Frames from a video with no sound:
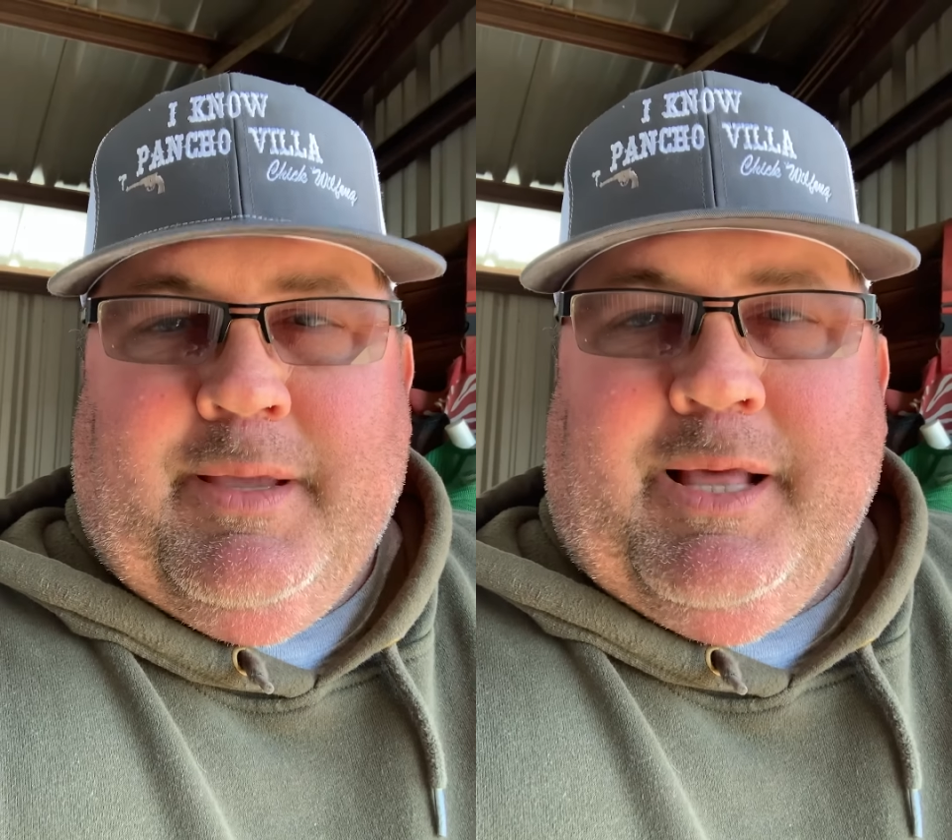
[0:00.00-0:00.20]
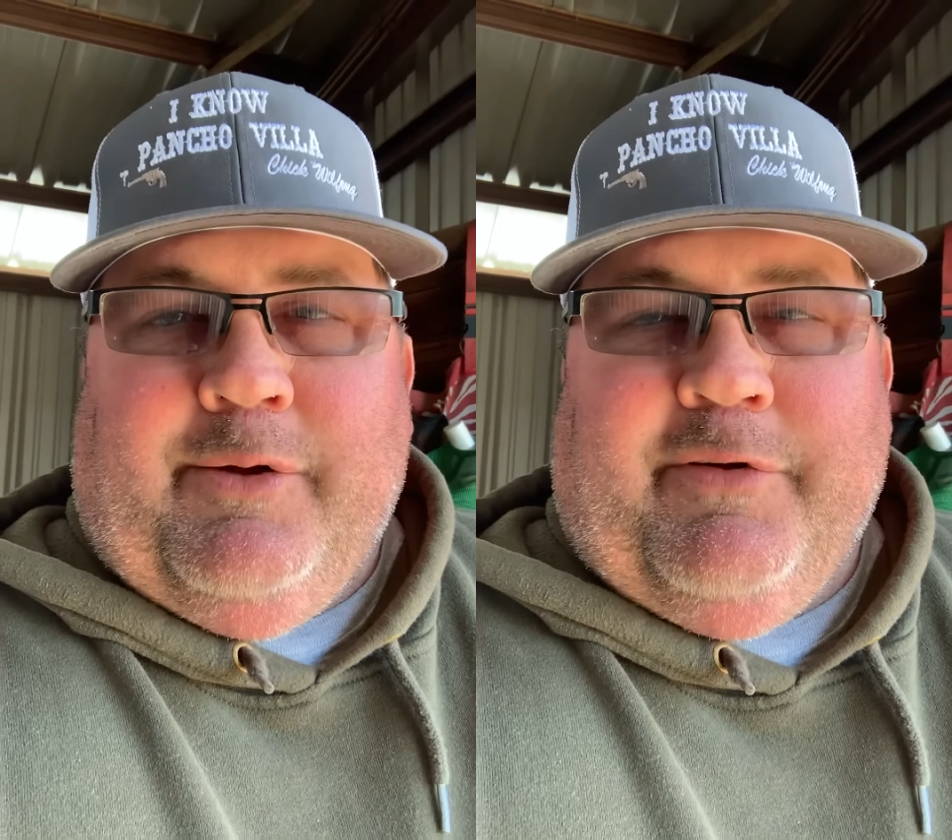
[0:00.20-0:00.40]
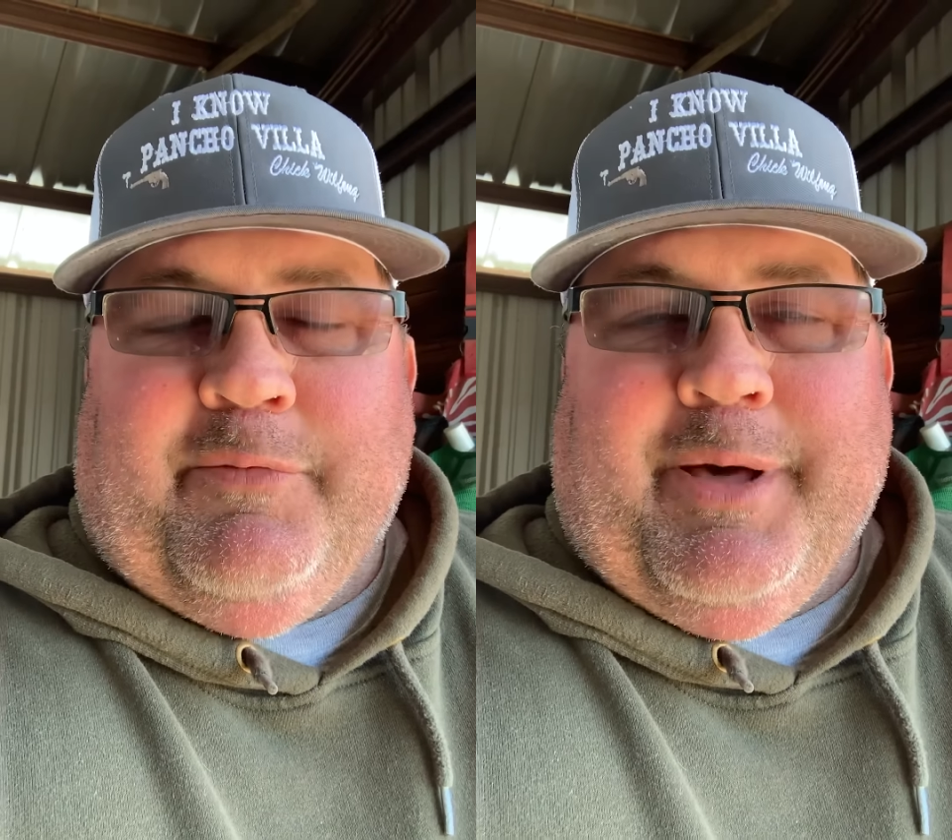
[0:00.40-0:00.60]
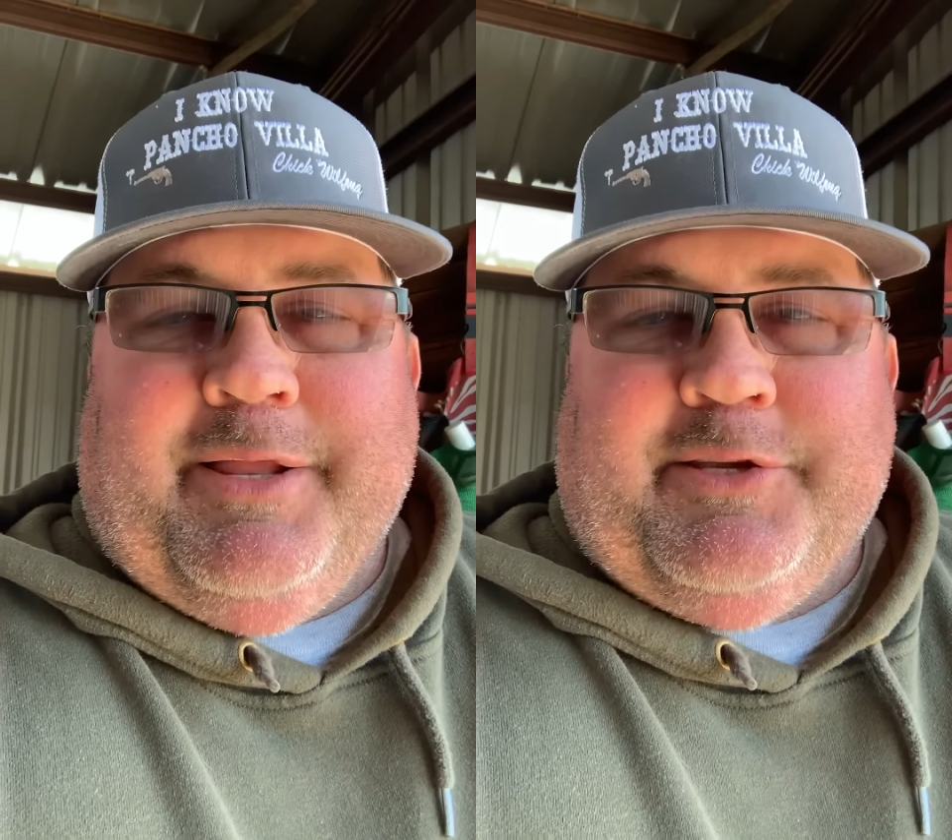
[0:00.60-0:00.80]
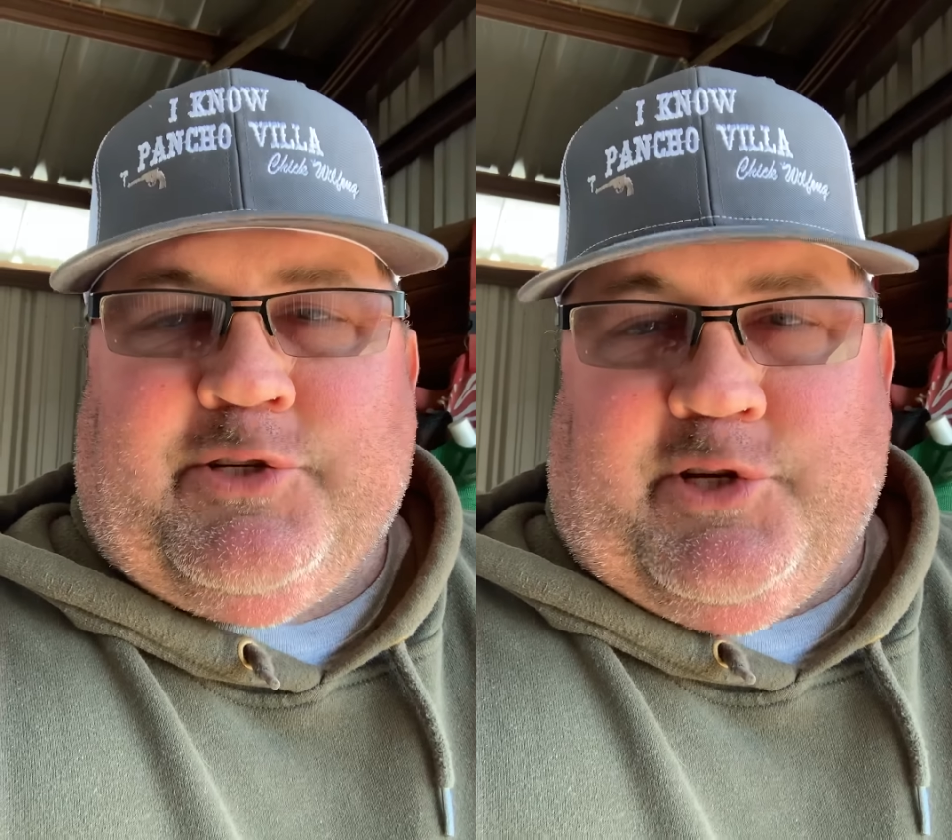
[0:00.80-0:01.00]
Hello,
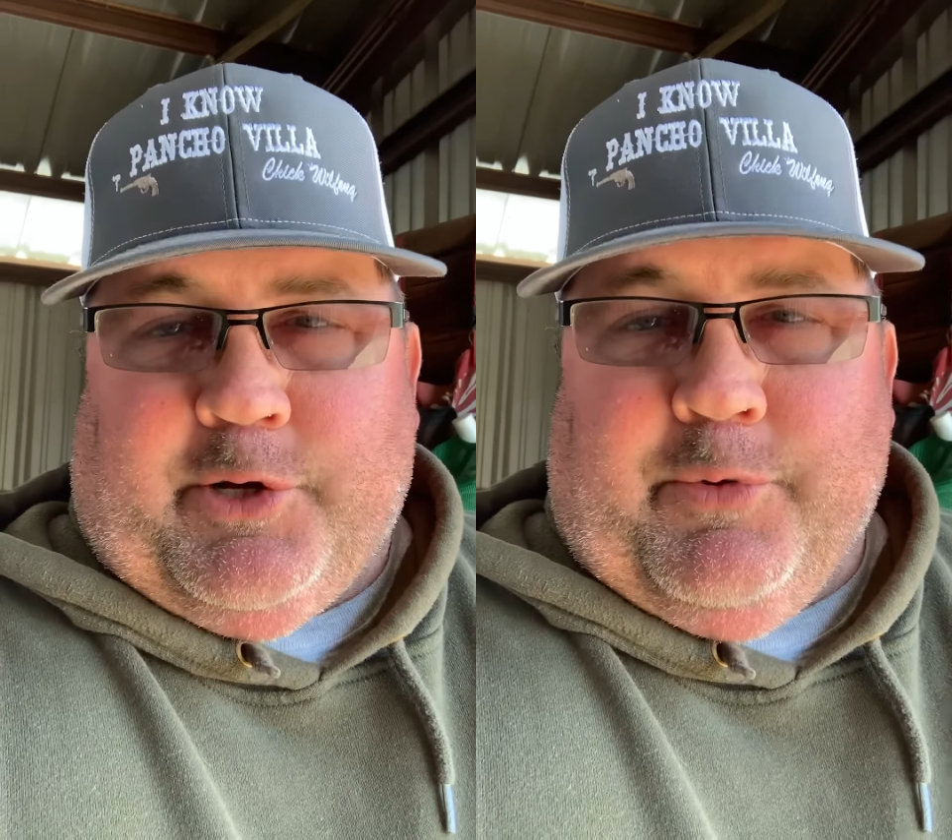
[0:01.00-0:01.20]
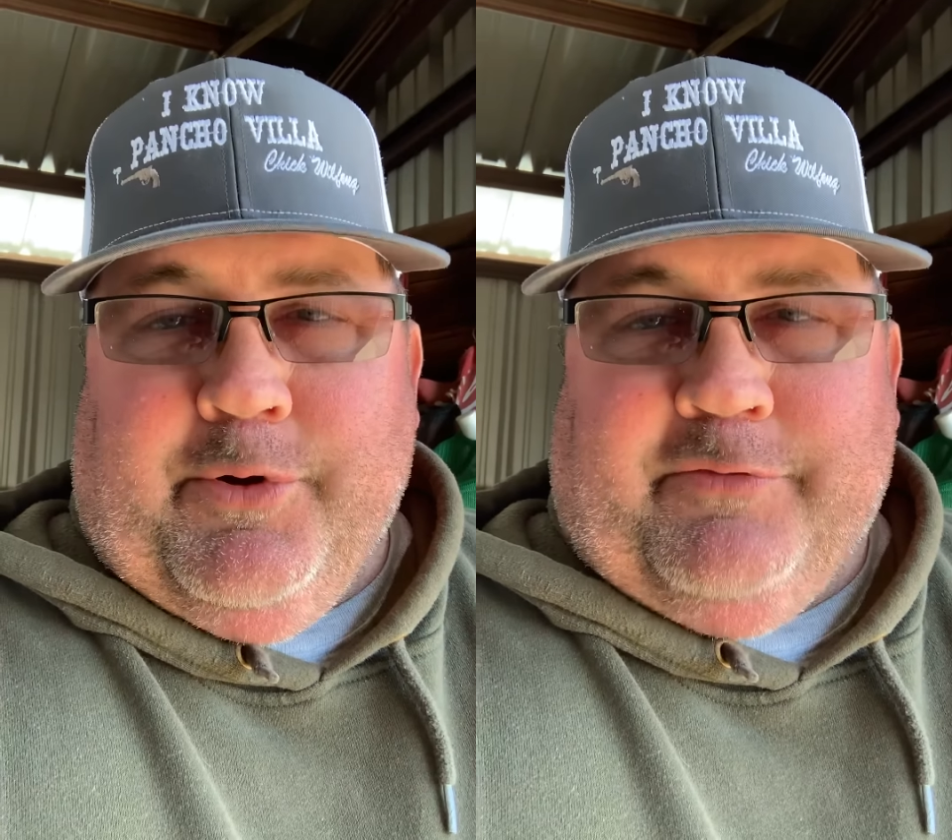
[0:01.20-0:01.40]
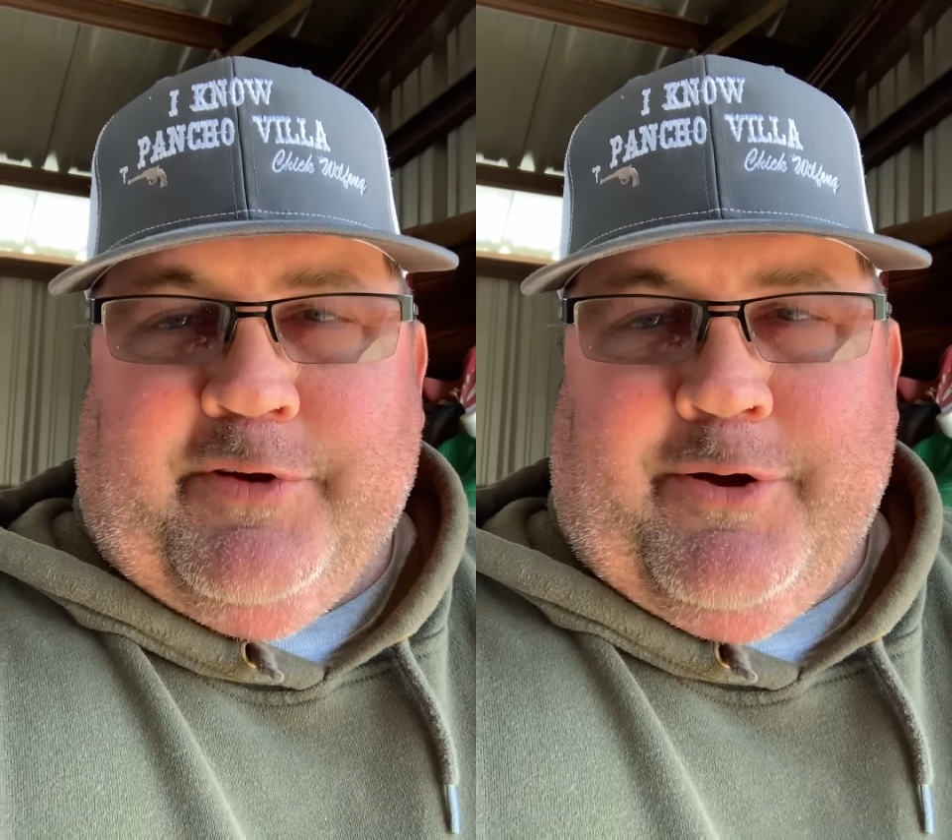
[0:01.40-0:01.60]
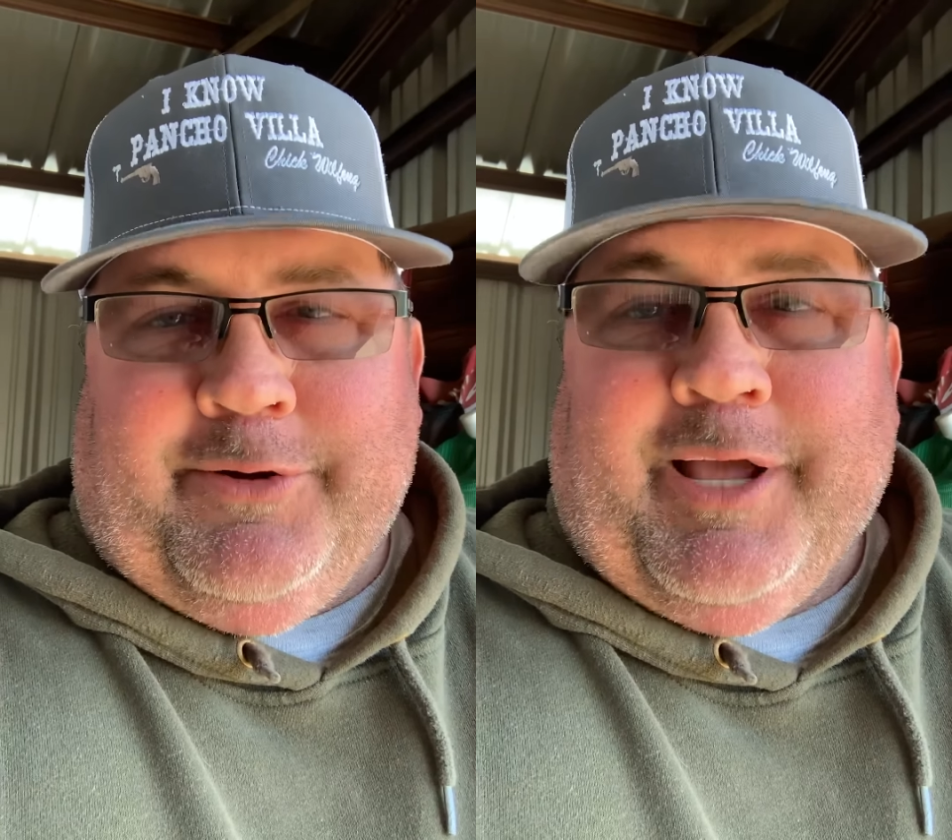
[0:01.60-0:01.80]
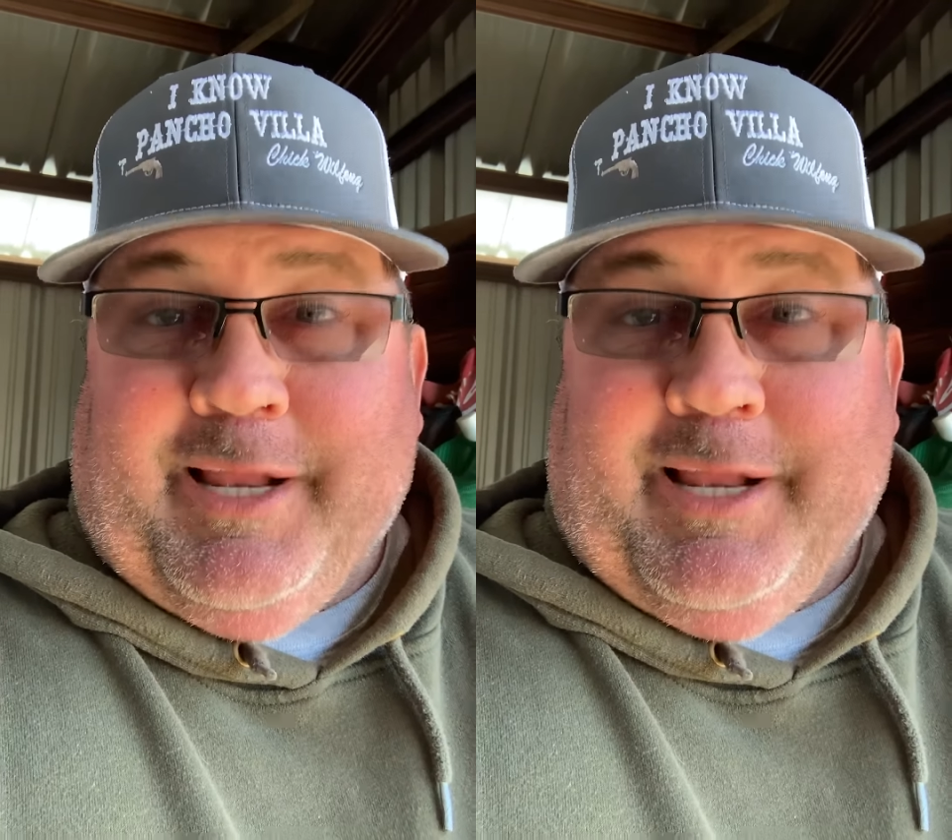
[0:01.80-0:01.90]
everybody. This is Chick Wilfong,